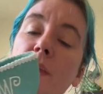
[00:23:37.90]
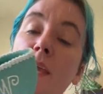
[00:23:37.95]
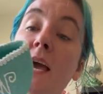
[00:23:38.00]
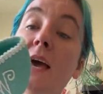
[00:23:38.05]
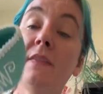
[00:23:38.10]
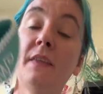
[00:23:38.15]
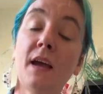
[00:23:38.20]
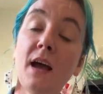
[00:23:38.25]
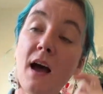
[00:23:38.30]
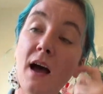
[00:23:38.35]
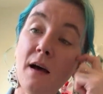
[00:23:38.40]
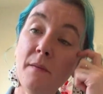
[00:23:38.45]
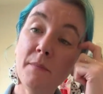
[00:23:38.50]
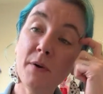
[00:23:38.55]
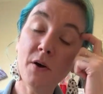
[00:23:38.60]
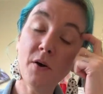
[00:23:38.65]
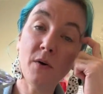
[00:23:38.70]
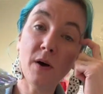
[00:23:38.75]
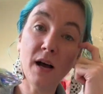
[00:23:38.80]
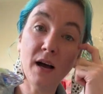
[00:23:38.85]
Yeah, the
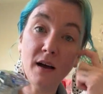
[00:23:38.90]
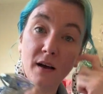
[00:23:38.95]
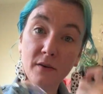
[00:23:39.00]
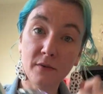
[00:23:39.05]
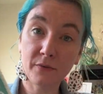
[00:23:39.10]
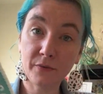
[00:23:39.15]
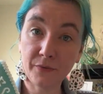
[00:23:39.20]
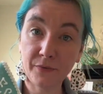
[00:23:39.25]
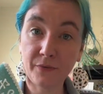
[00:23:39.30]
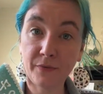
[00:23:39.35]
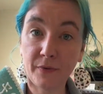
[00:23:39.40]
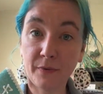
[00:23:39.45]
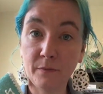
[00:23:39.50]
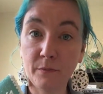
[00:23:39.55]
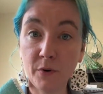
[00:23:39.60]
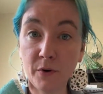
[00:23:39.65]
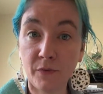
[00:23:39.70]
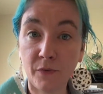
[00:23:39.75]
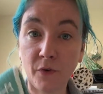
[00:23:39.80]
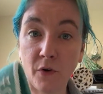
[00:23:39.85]
combo of
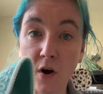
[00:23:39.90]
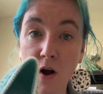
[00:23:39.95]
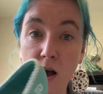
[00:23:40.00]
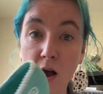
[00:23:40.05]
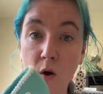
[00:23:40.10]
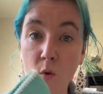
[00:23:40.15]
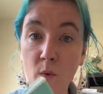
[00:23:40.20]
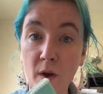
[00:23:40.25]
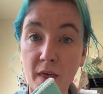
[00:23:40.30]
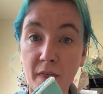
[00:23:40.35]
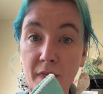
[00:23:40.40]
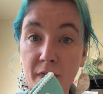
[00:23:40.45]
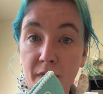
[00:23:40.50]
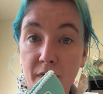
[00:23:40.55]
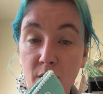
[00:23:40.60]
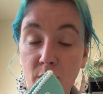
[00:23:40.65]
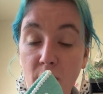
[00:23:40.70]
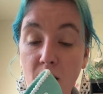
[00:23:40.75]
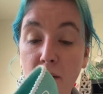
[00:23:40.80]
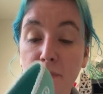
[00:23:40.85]
Buff Gras
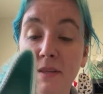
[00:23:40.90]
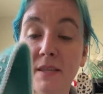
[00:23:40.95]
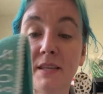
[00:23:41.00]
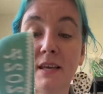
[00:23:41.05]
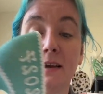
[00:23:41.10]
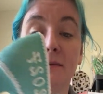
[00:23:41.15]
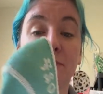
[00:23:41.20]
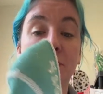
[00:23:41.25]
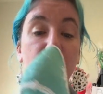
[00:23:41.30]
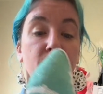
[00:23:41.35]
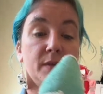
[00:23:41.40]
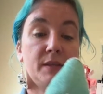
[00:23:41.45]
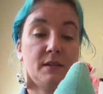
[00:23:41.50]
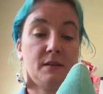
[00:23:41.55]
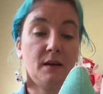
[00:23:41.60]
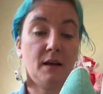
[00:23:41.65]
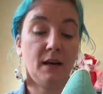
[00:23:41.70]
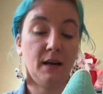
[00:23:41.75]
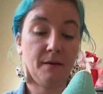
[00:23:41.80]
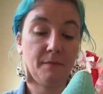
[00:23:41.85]
with the Robin's Egg Blue
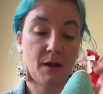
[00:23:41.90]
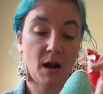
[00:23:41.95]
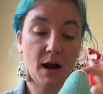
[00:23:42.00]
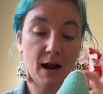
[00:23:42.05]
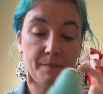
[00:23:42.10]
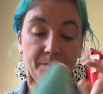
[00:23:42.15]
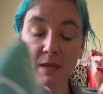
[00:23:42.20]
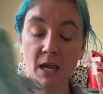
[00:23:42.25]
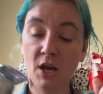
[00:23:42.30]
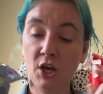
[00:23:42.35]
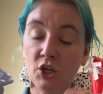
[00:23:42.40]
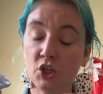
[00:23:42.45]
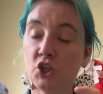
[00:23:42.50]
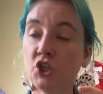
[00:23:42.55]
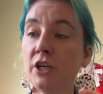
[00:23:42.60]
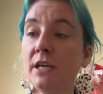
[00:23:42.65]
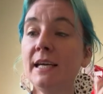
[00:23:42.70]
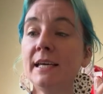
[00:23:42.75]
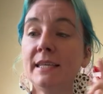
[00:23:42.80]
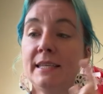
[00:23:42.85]
is stunning. All right,
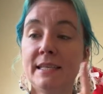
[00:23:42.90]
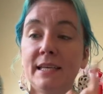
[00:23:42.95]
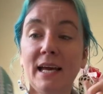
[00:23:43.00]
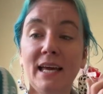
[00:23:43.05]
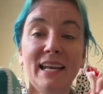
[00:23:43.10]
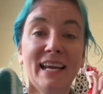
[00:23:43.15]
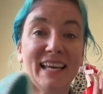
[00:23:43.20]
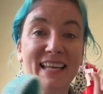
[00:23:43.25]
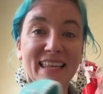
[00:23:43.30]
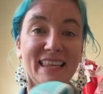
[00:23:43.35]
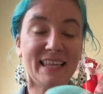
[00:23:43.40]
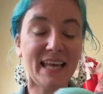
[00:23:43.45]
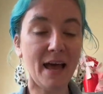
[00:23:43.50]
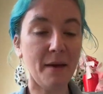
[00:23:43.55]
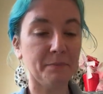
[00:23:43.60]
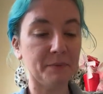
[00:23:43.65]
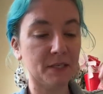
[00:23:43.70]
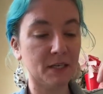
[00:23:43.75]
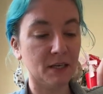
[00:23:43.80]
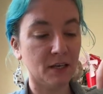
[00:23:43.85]
she is done,
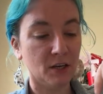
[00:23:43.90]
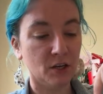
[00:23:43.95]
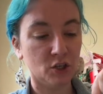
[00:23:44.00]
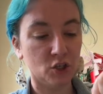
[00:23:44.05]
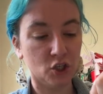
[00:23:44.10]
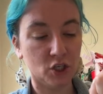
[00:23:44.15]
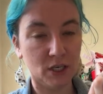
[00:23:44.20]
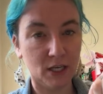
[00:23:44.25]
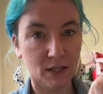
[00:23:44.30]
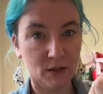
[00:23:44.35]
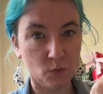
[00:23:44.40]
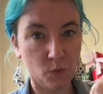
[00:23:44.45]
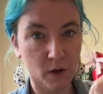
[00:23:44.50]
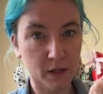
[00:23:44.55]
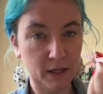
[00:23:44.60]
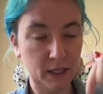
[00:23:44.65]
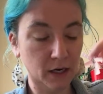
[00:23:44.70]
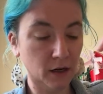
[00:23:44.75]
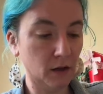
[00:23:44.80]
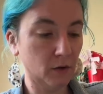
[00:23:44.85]
except she needs
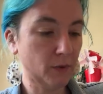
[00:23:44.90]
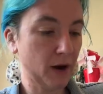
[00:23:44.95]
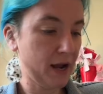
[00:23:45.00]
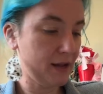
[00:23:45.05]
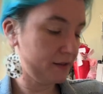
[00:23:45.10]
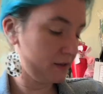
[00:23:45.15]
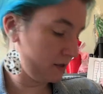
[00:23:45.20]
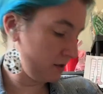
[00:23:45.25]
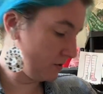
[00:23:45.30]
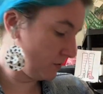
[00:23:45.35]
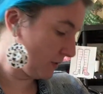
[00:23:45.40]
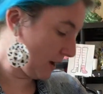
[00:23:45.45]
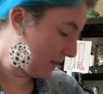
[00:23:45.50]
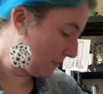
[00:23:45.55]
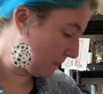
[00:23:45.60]
one little rhinestone